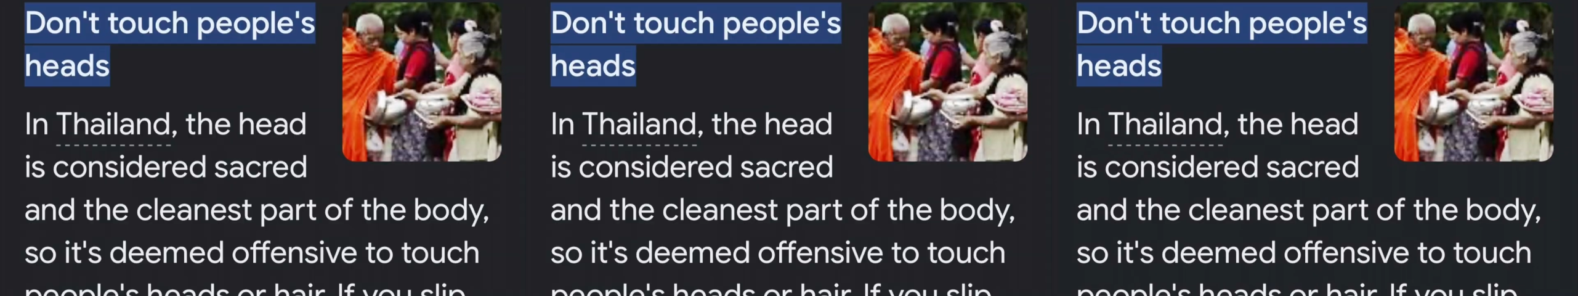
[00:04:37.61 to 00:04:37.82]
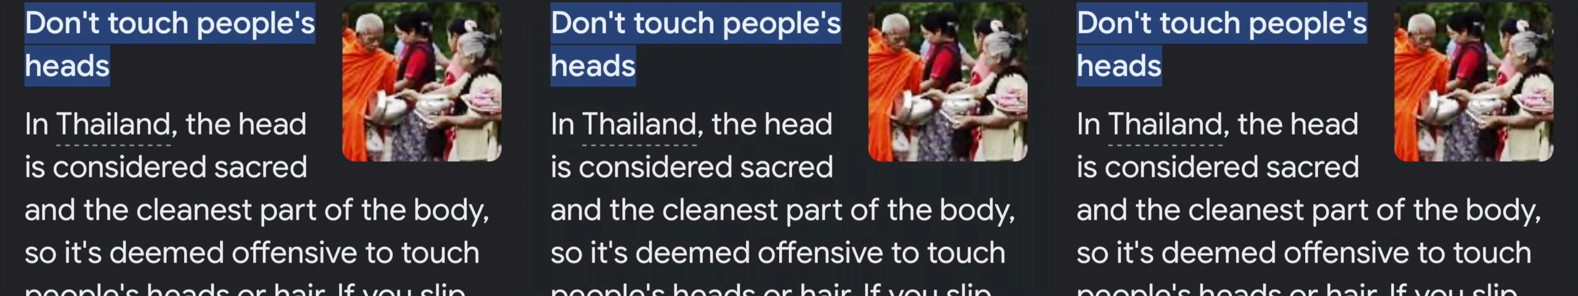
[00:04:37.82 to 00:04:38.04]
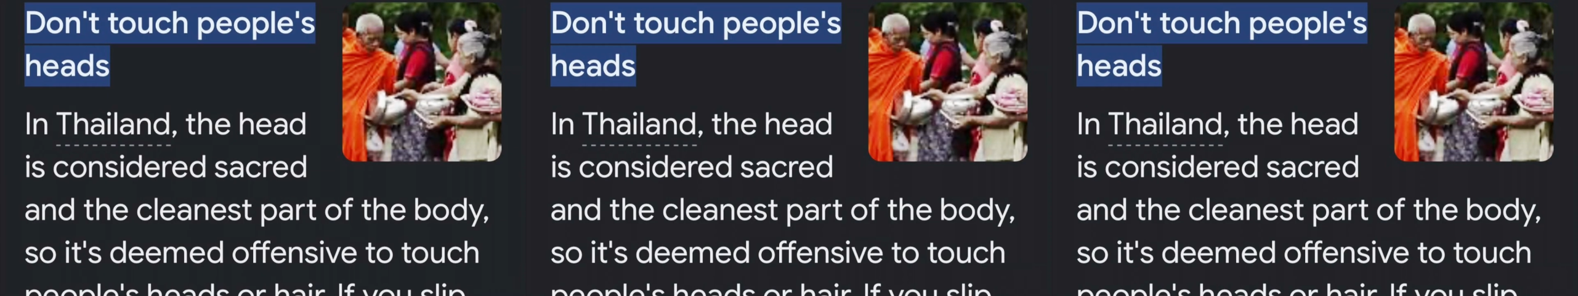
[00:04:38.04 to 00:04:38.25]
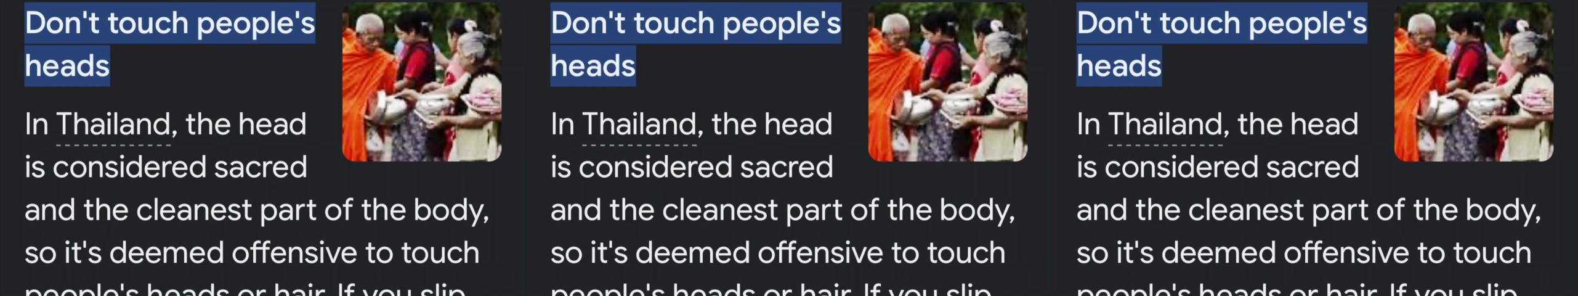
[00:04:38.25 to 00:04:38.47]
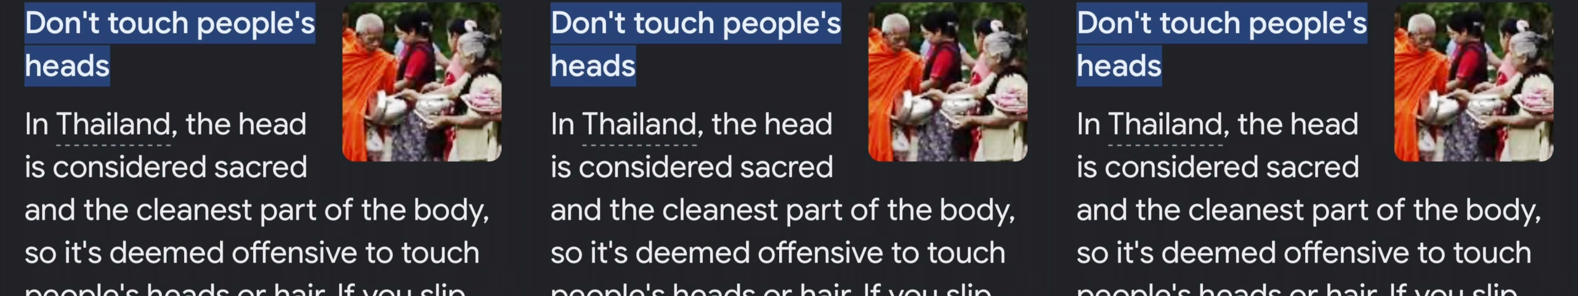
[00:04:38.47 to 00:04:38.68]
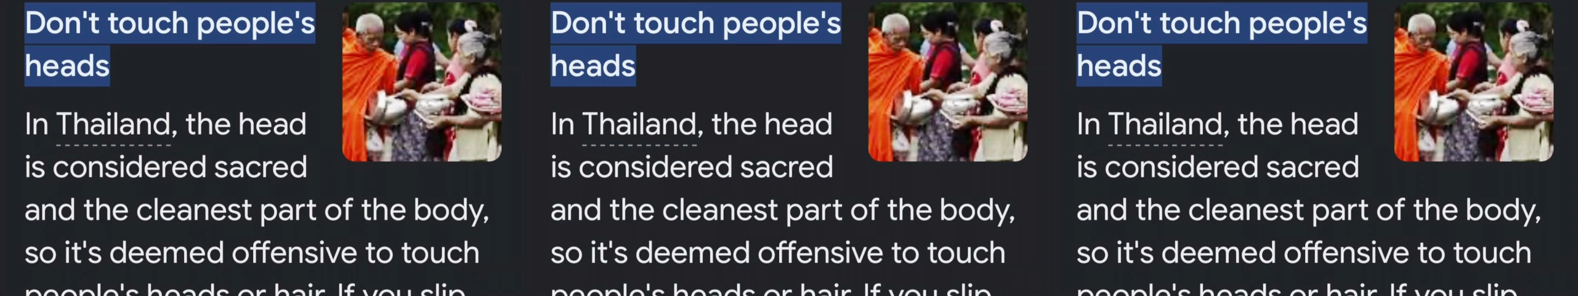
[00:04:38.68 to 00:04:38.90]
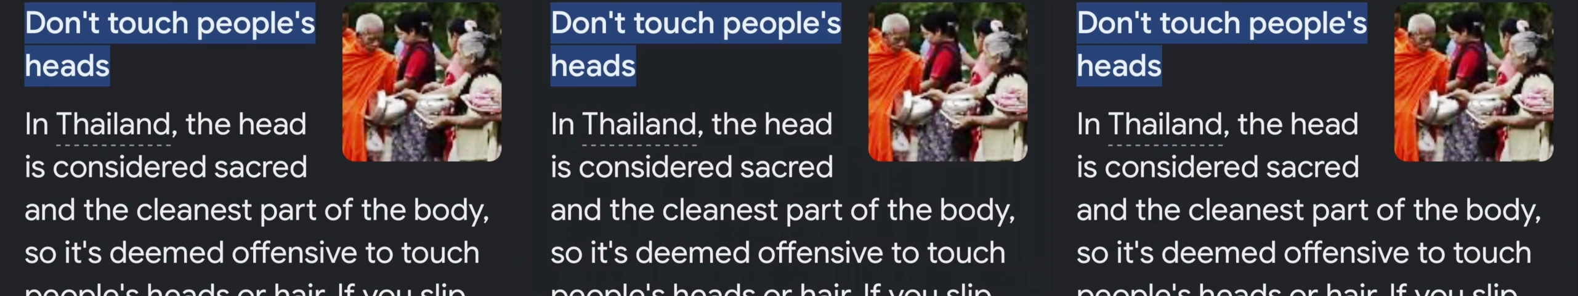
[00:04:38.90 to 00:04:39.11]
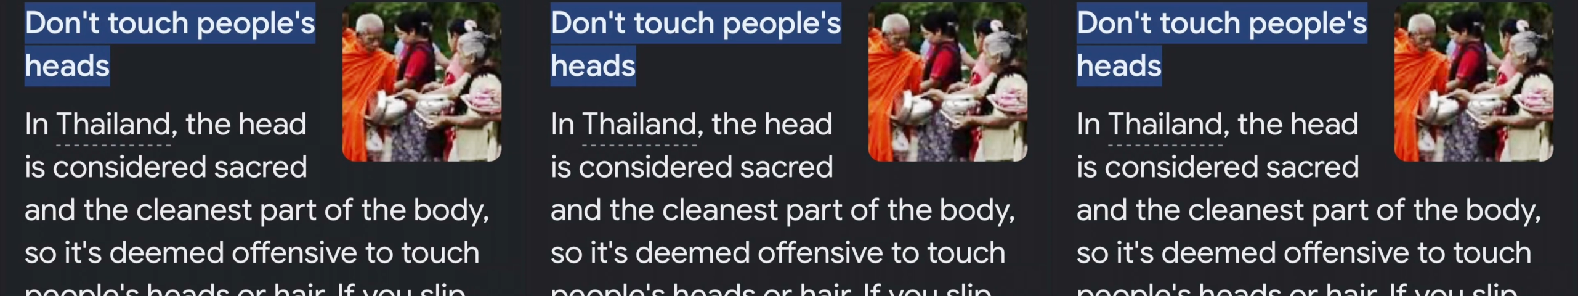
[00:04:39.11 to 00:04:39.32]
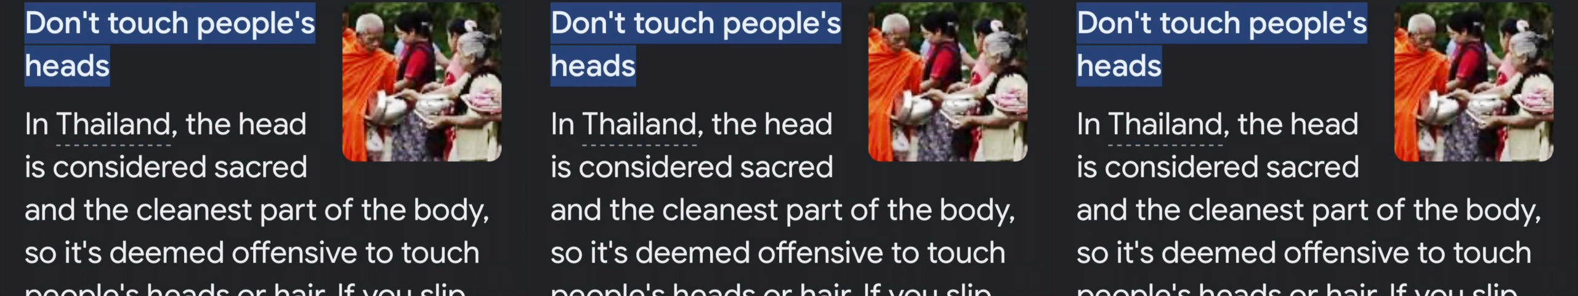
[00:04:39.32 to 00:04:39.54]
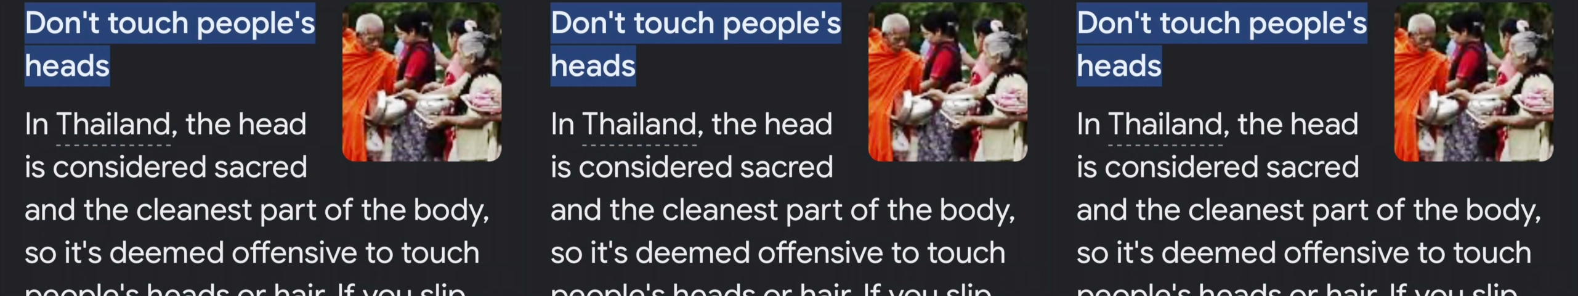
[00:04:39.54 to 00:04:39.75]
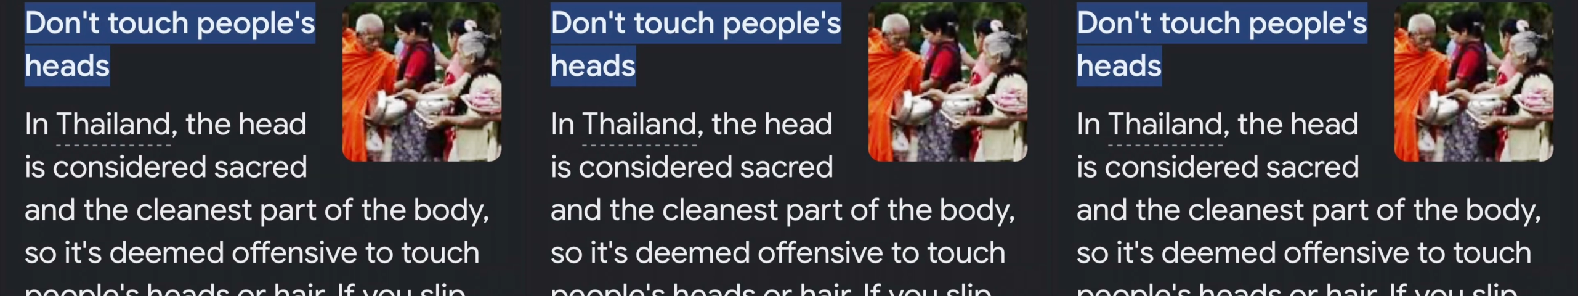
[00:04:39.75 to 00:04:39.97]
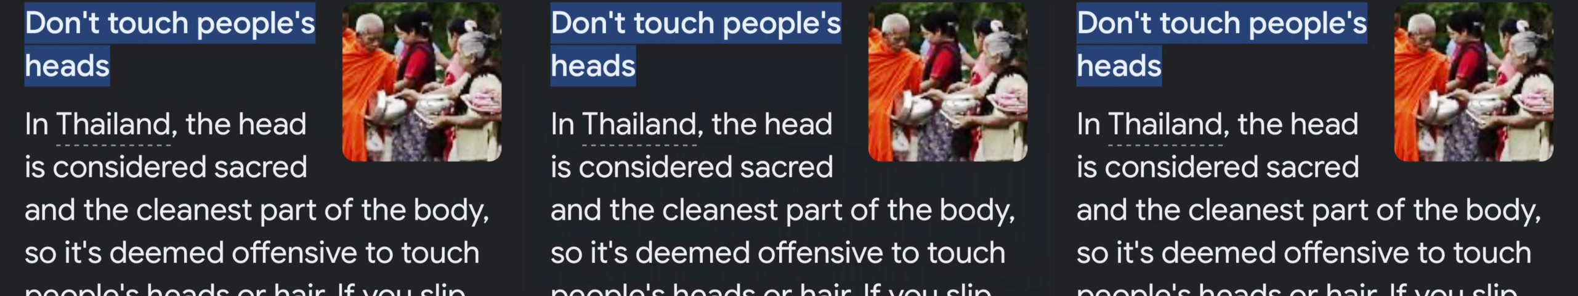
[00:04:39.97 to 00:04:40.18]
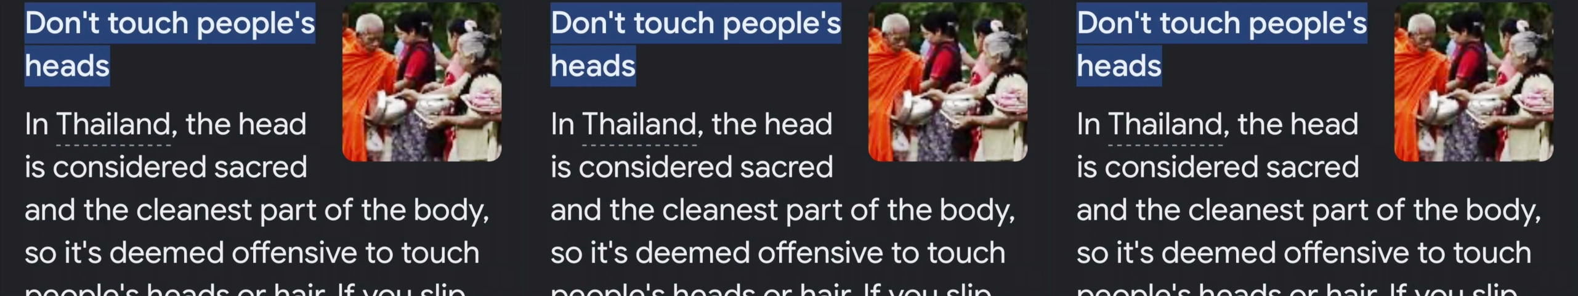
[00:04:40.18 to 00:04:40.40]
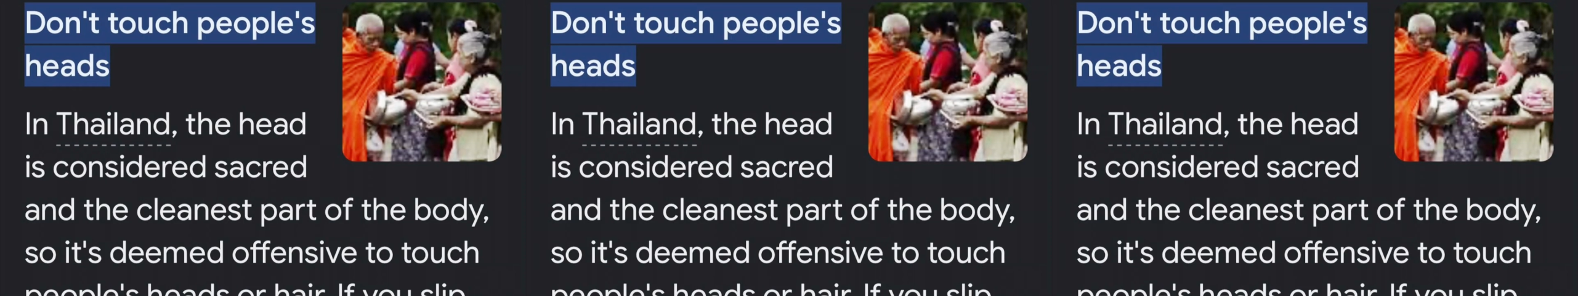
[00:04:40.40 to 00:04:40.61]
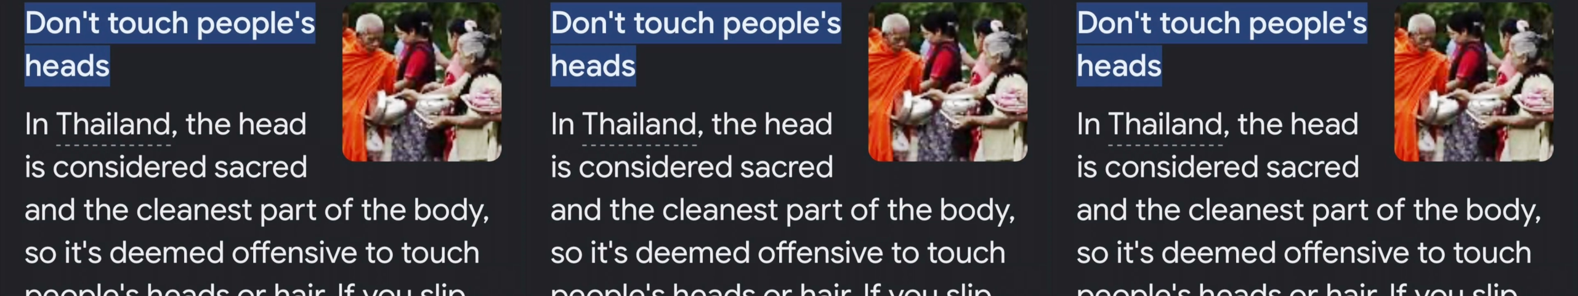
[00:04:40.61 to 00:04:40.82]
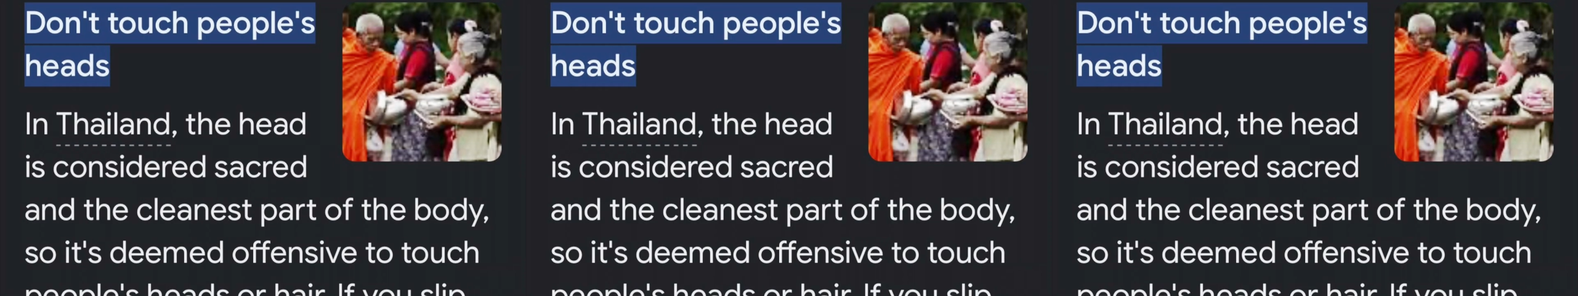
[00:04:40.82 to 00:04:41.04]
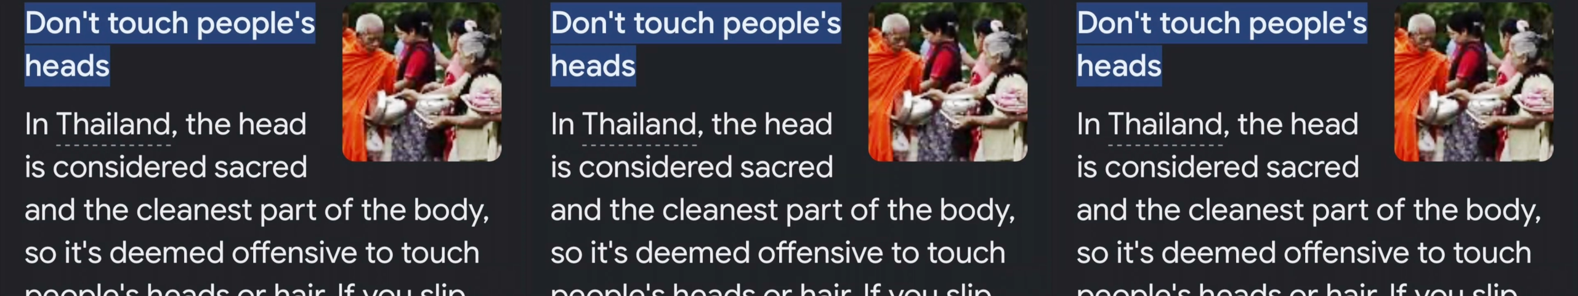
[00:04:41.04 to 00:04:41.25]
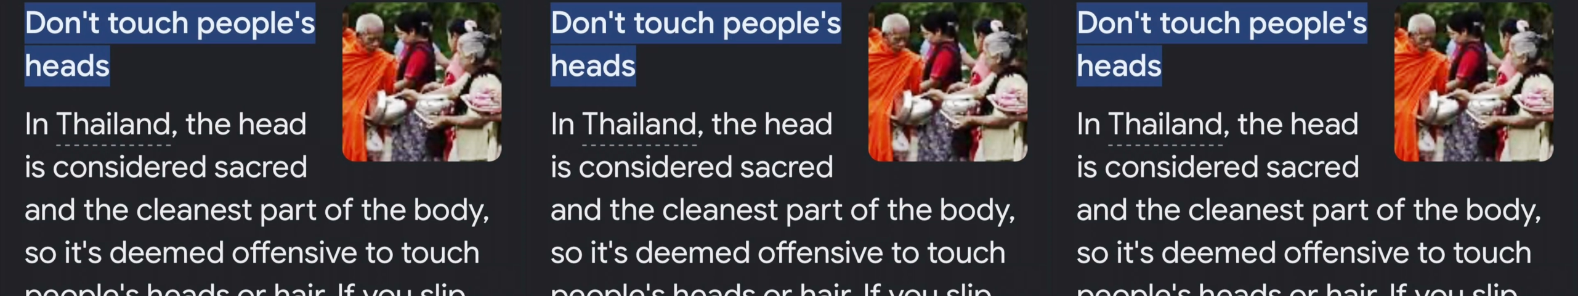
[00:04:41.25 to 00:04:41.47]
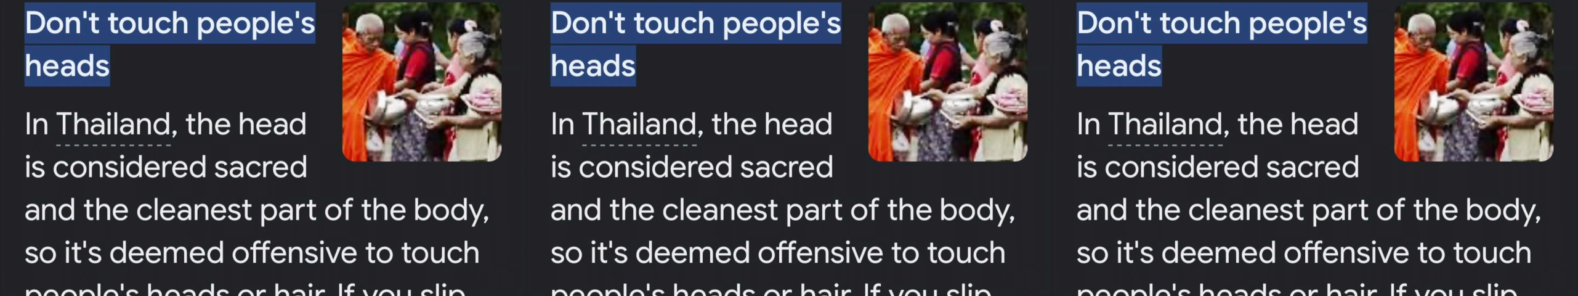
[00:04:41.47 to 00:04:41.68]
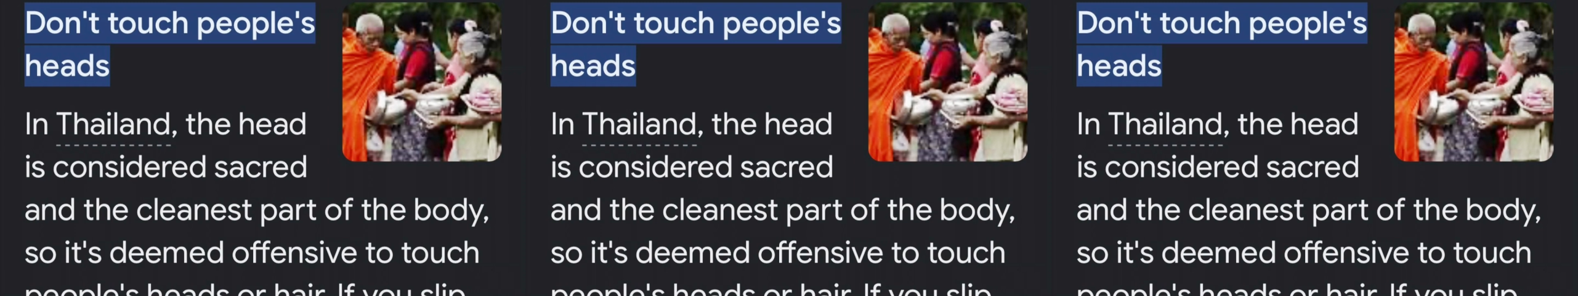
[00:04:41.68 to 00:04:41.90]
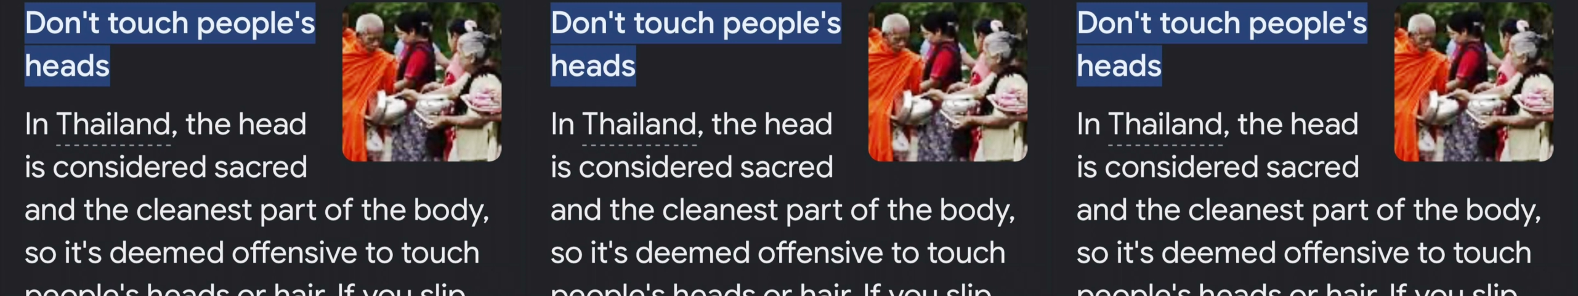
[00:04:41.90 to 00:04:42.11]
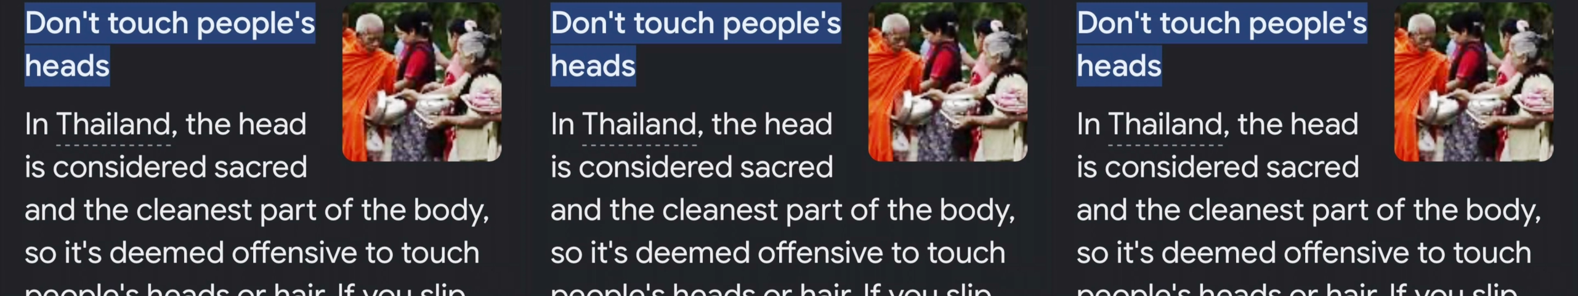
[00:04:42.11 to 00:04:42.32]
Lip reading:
(no speaker visible)